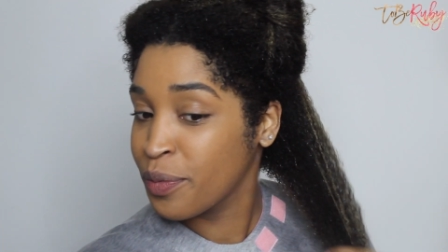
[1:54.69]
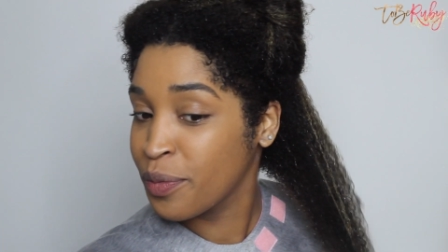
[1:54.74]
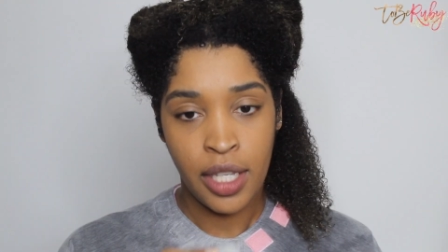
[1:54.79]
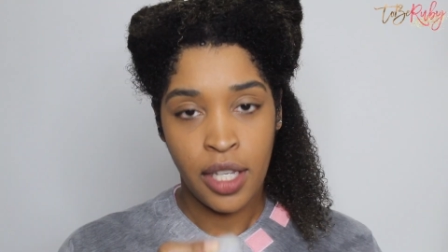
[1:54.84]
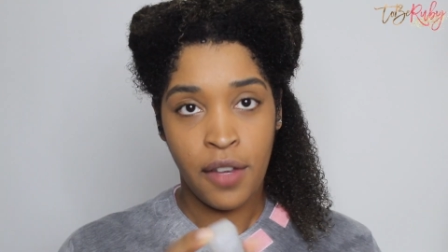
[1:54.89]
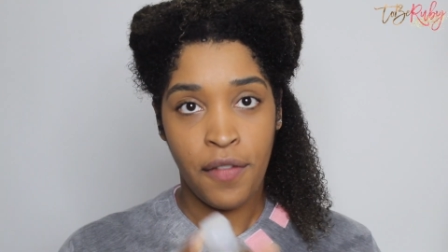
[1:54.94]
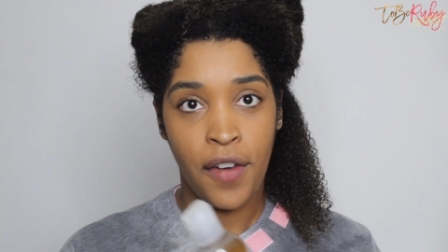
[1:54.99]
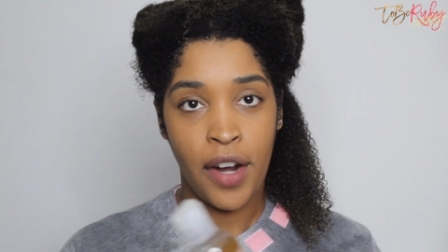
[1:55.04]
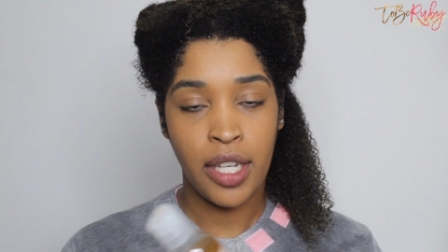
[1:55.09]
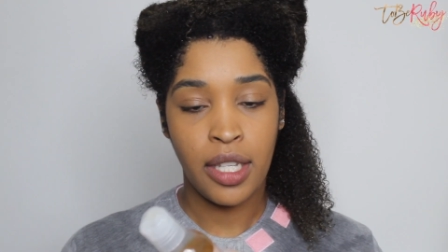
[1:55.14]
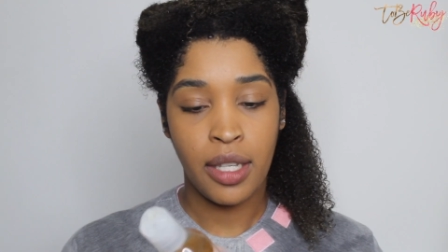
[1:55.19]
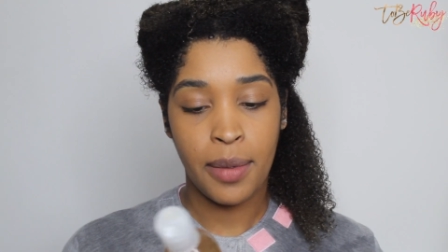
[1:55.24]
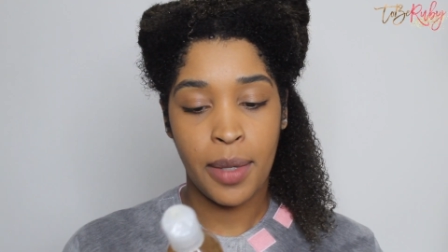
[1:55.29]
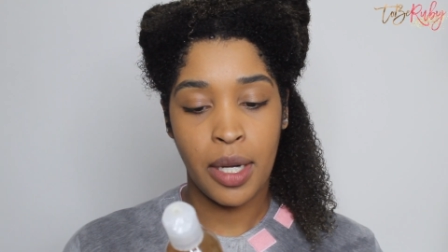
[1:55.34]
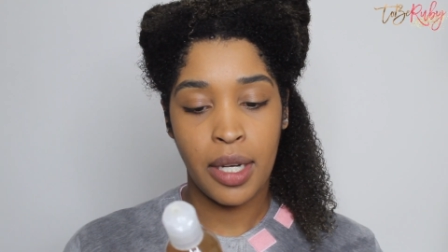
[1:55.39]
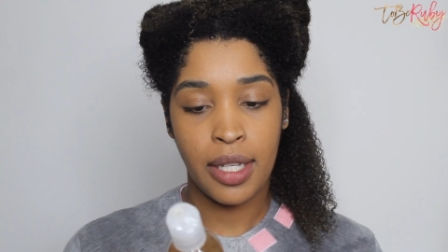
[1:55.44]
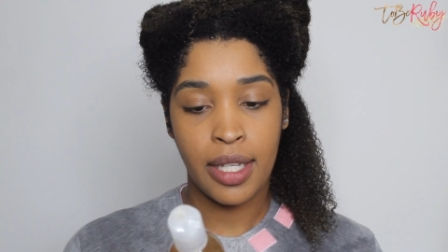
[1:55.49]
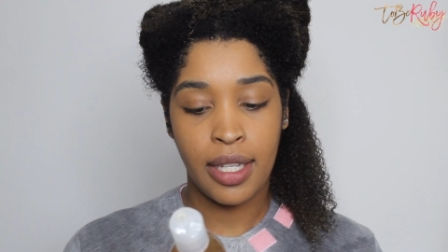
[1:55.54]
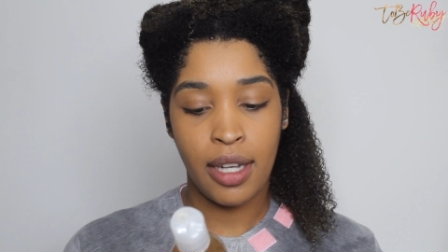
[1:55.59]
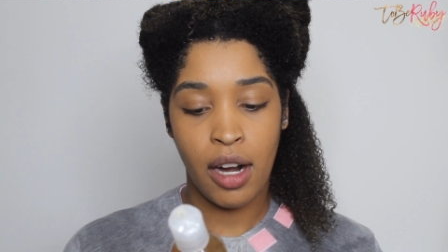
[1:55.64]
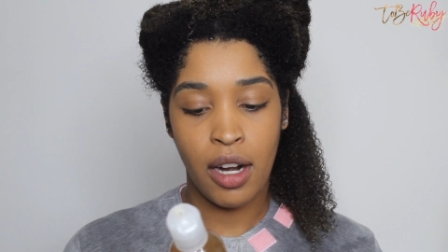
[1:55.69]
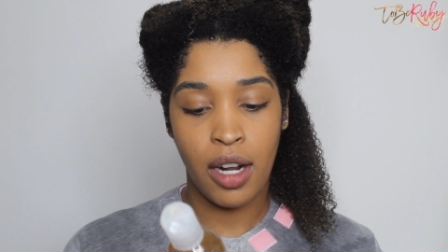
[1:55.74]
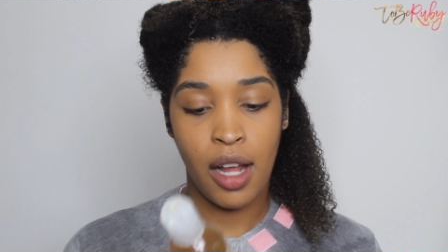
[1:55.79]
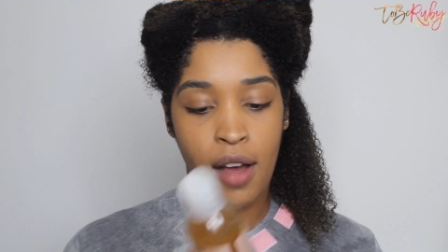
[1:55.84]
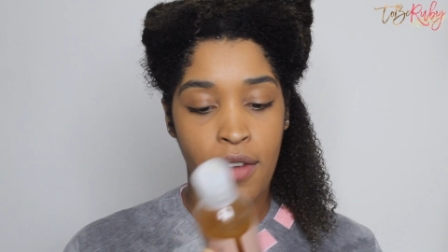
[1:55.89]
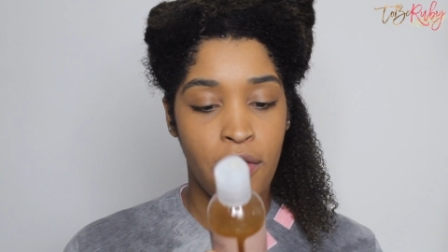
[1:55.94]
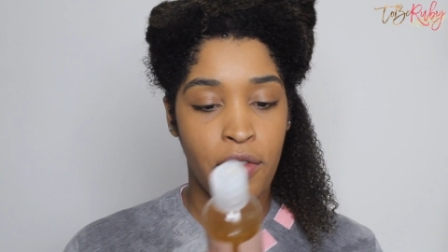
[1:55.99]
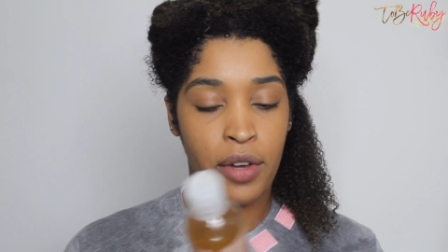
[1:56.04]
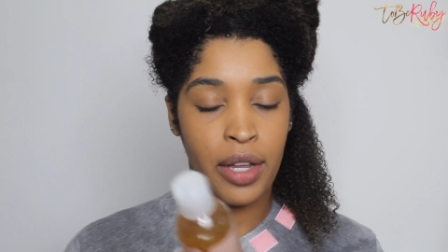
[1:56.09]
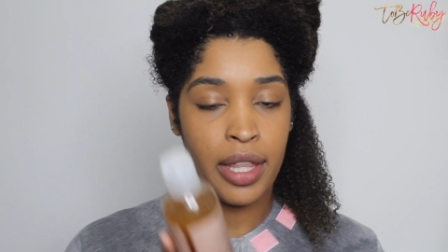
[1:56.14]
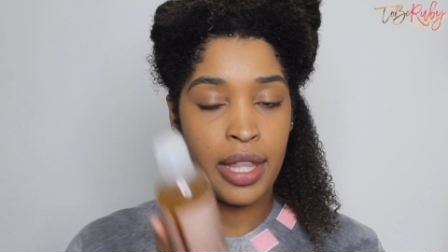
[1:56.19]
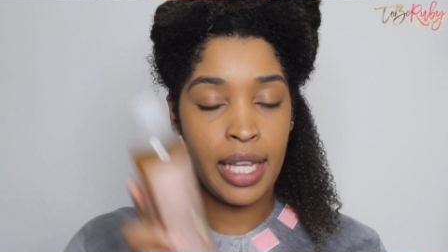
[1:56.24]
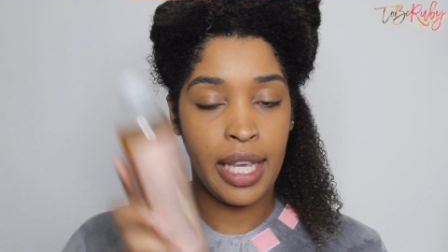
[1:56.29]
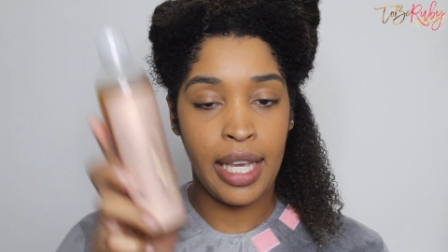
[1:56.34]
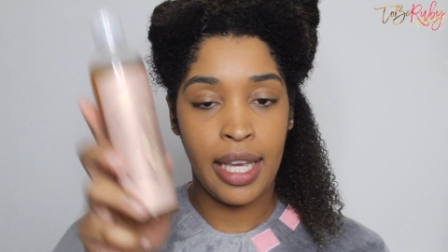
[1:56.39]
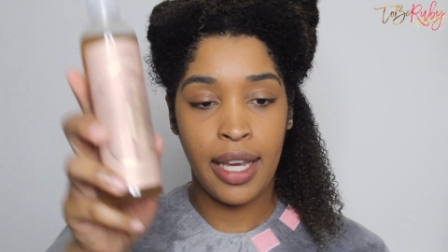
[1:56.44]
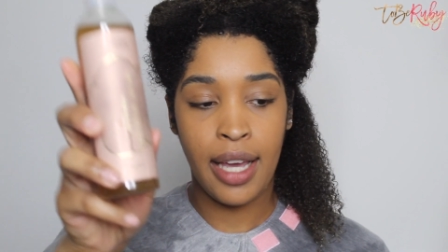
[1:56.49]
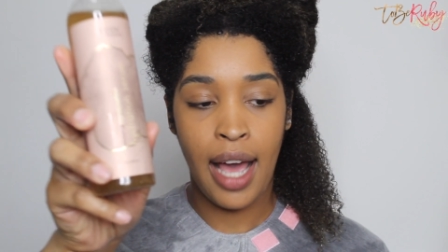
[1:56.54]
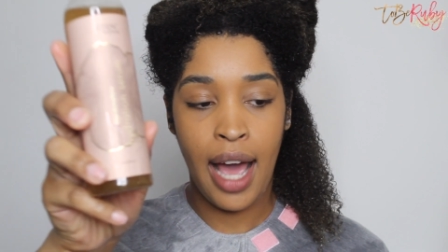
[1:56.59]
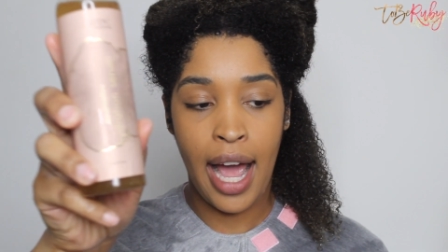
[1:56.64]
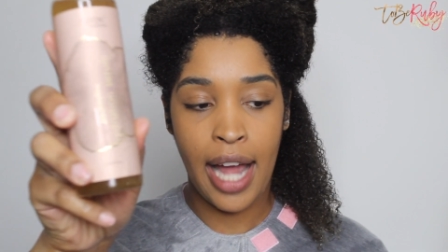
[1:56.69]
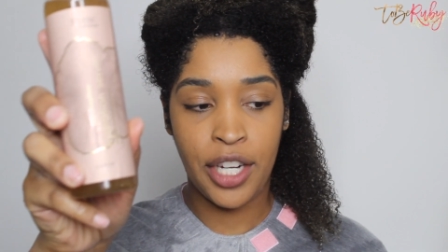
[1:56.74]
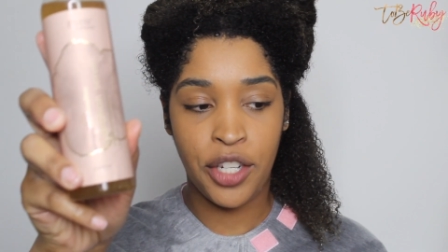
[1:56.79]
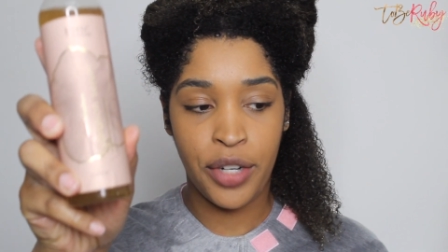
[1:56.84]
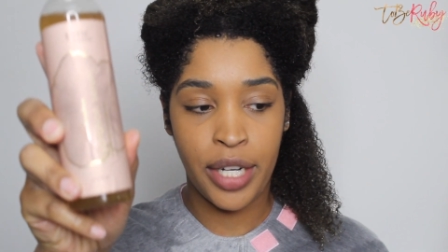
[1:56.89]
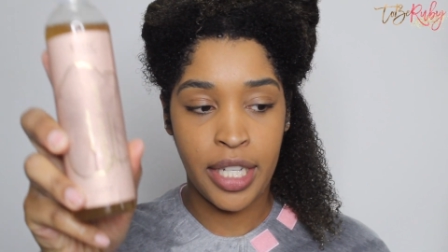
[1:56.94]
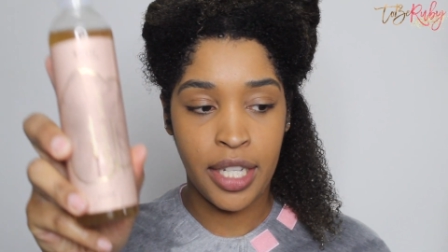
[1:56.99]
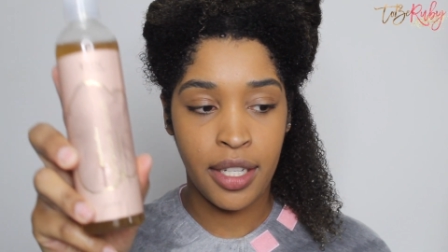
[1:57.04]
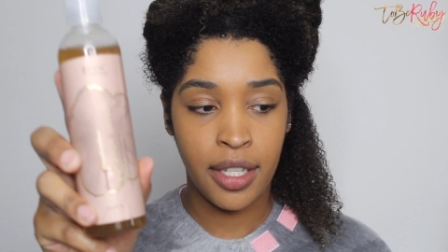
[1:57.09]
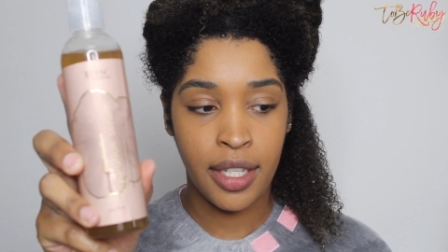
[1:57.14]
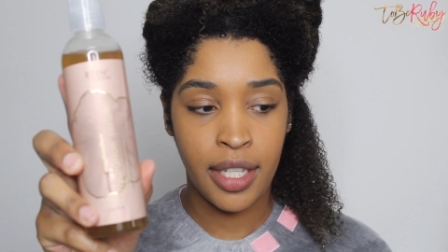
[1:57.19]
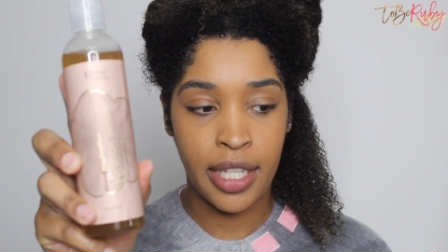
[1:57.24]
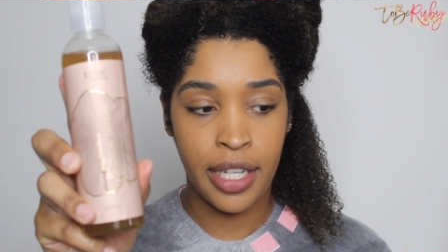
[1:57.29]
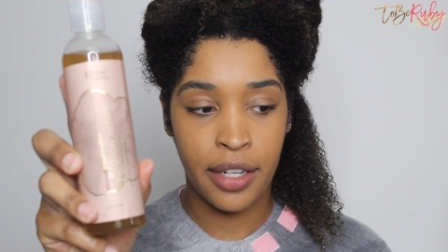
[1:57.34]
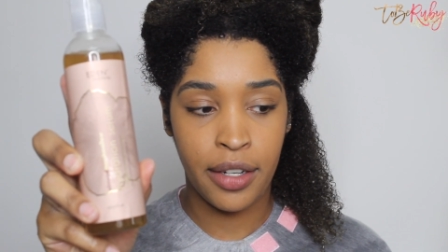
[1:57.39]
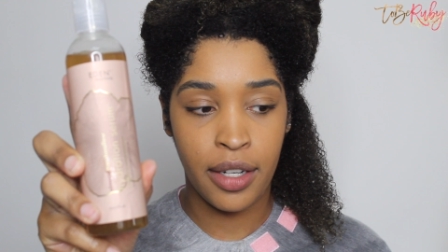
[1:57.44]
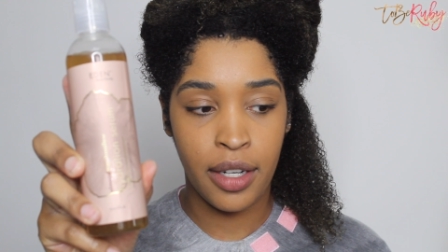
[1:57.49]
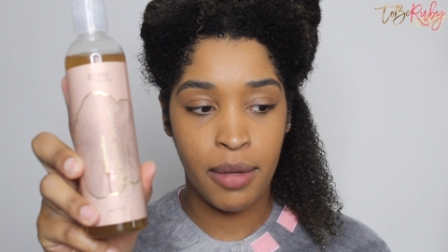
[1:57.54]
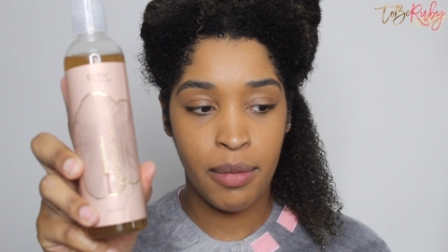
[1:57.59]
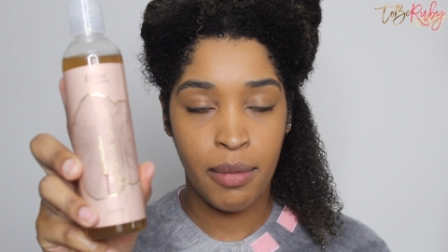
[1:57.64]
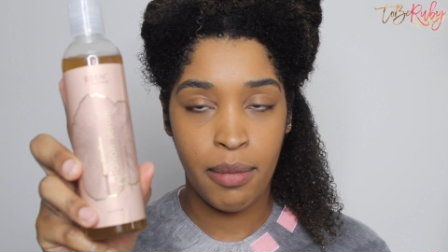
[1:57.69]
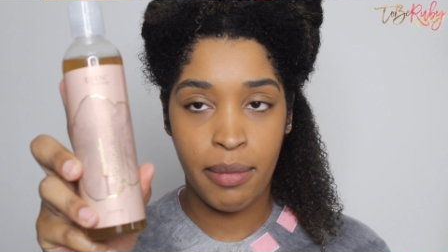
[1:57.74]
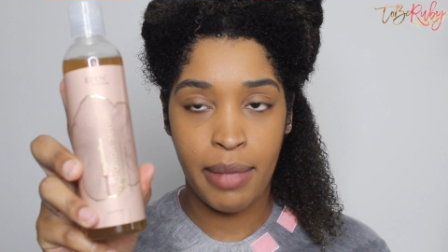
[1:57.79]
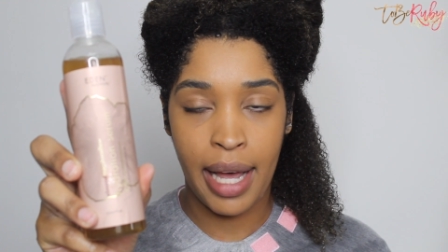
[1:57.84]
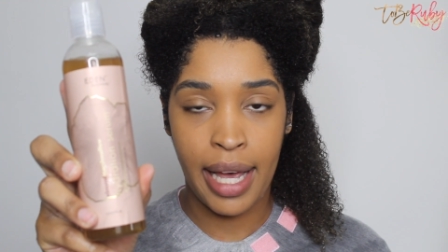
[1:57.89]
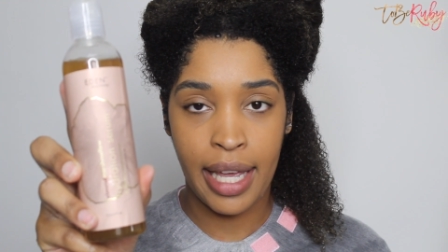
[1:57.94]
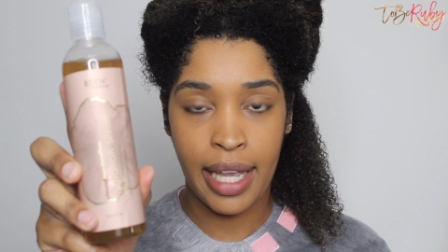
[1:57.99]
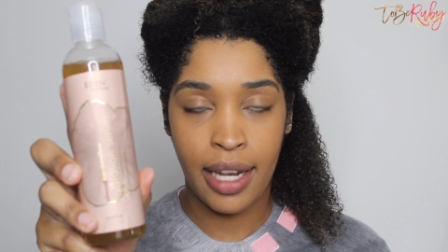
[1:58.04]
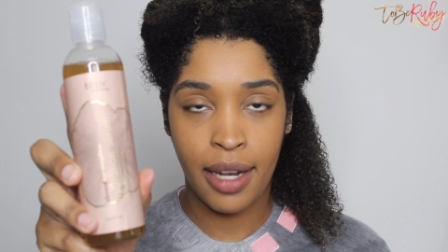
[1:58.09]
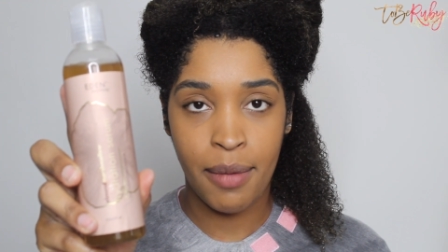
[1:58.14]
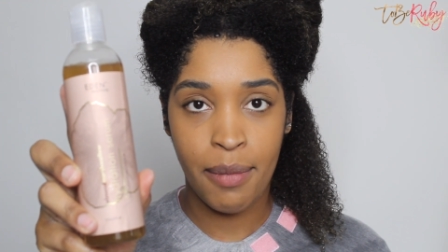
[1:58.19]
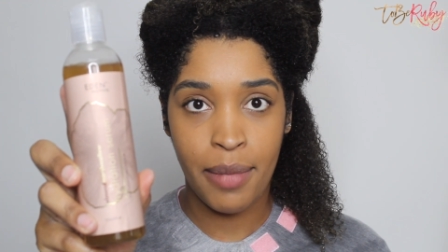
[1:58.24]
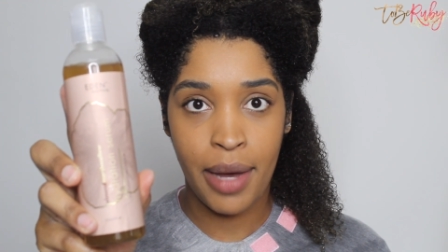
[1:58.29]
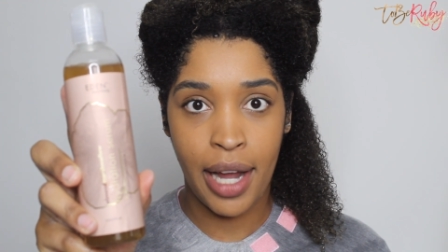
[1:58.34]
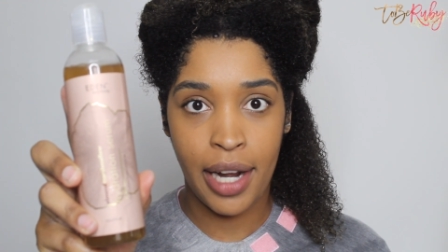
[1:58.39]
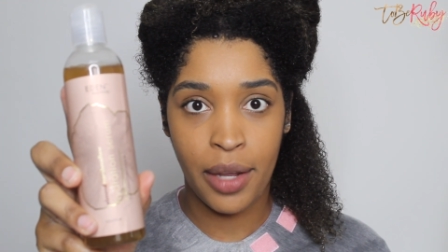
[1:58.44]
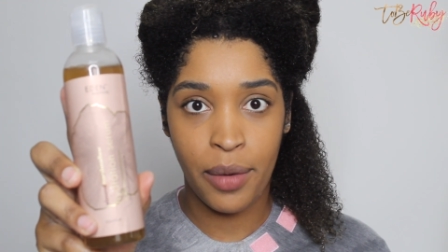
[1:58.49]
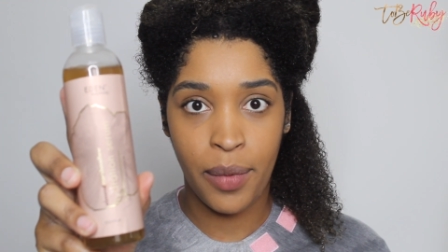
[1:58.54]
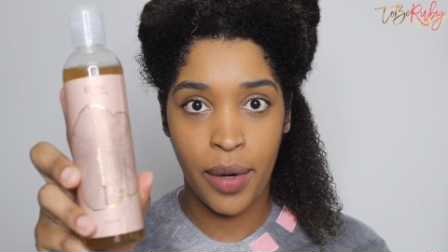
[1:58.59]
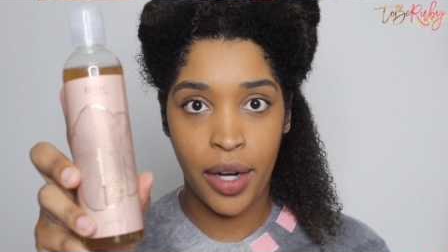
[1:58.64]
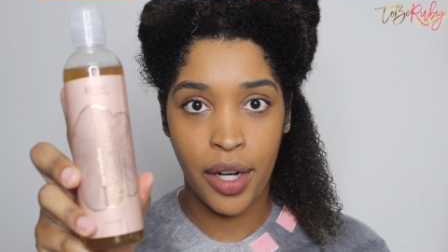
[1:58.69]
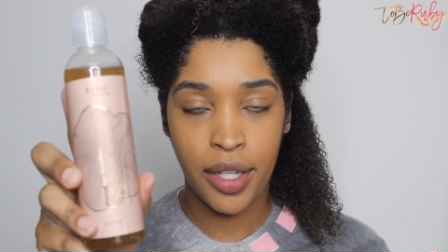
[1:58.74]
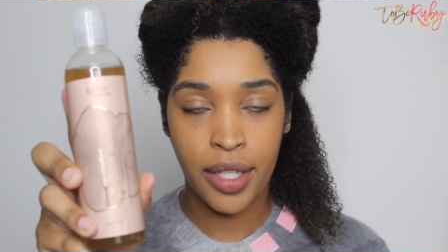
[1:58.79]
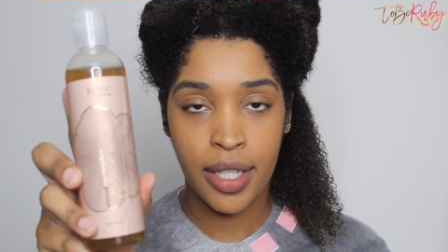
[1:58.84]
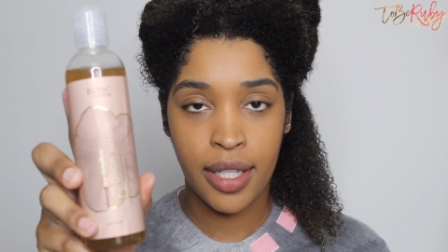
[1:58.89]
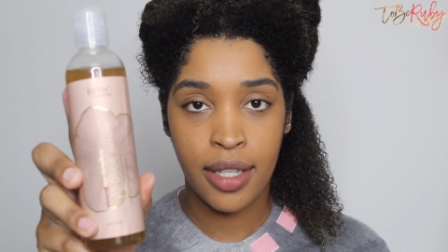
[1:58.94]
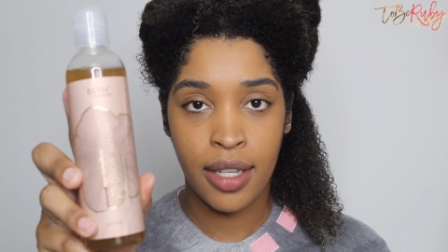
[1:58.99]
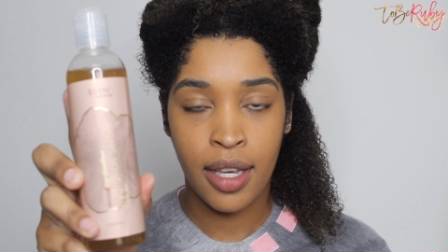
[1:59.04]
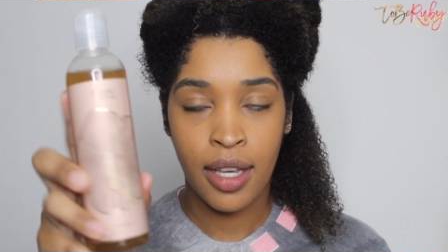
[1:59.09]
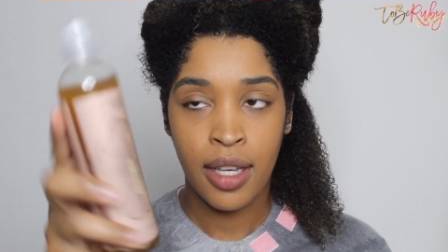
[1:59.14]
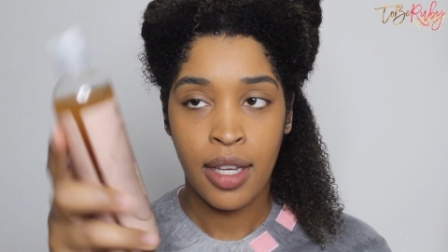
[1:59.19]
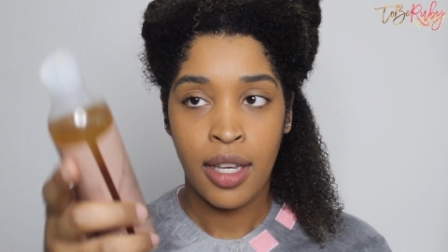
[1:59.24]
So first I'm going to start off with the Hydration Serum by BodwWorks.